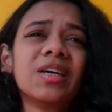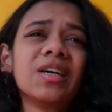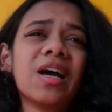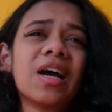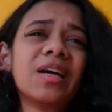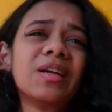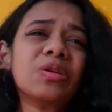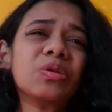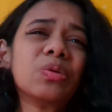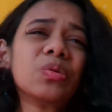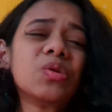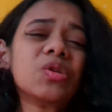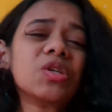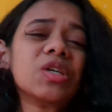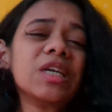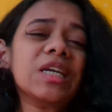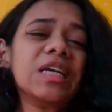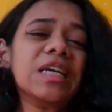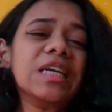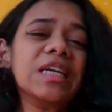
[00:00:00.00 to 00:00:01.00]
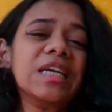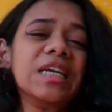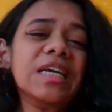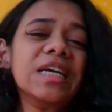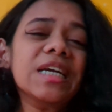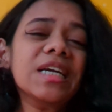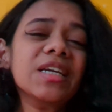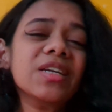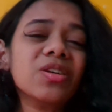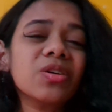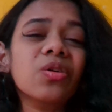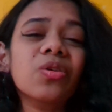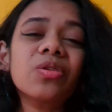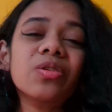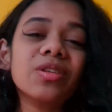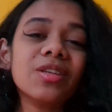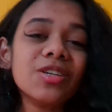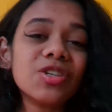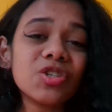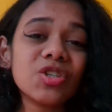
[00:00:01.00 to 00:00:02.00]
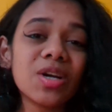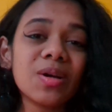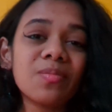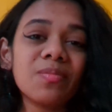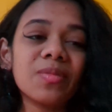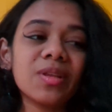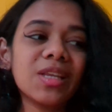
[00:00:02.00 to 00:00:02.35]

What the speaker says: I don't really need to go to the gym.